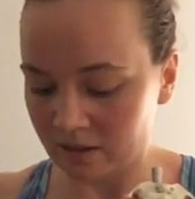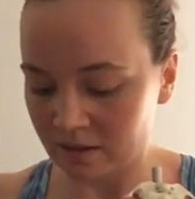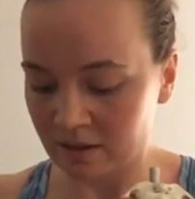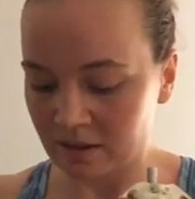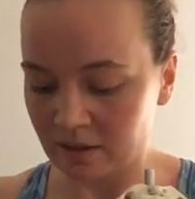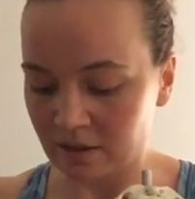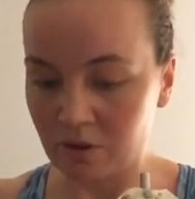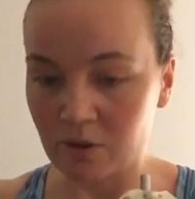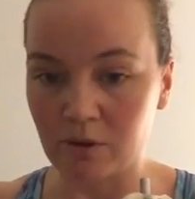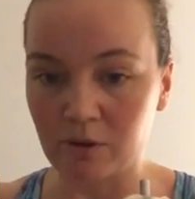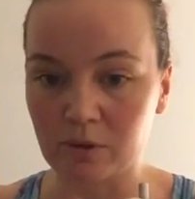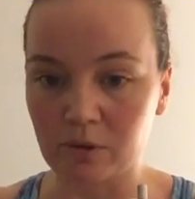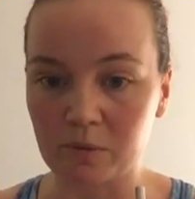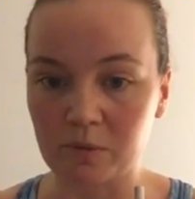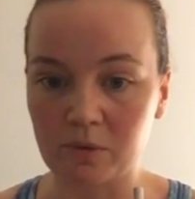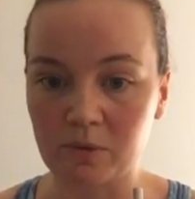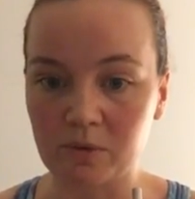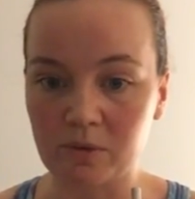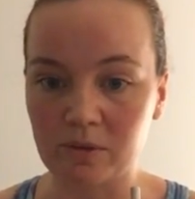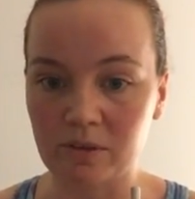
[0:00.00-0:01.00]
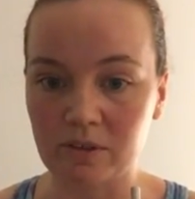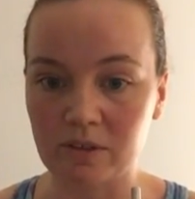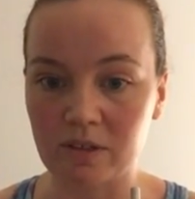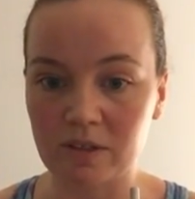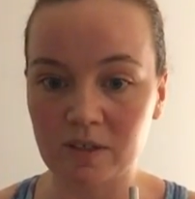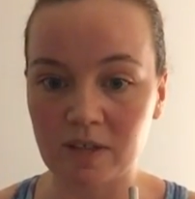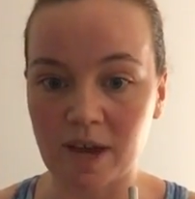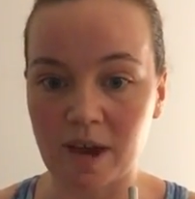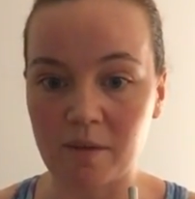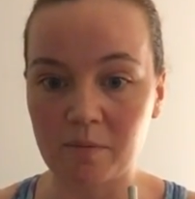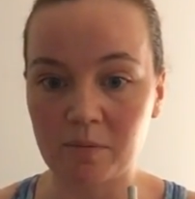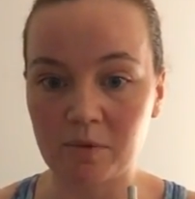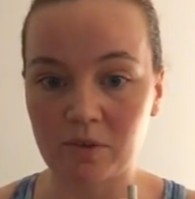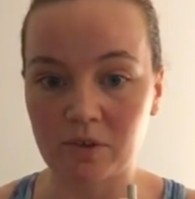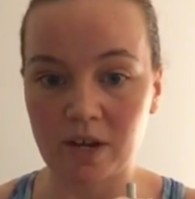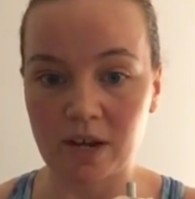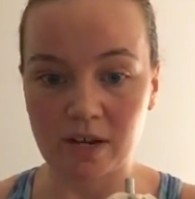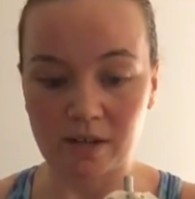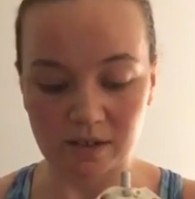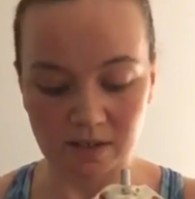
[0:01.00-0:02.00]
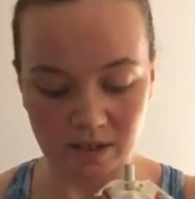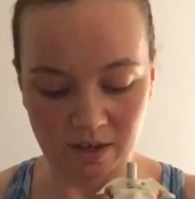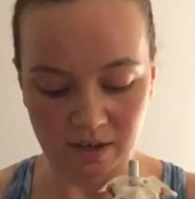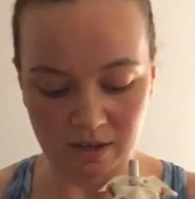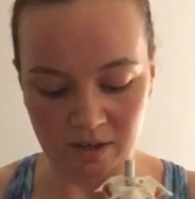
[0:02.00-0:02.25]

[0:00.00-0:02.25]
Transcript: and collarbone on the scapular end.